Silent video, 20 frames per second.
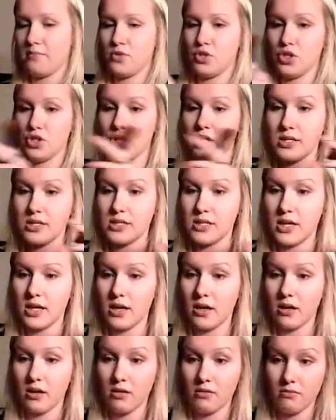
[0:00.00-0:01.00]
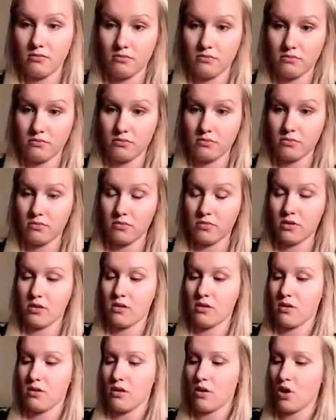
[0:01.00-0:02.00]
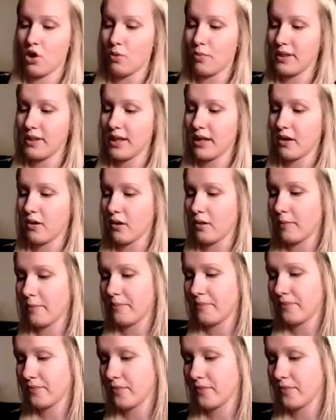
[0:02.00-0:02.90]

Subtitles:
I'm just going to open that up,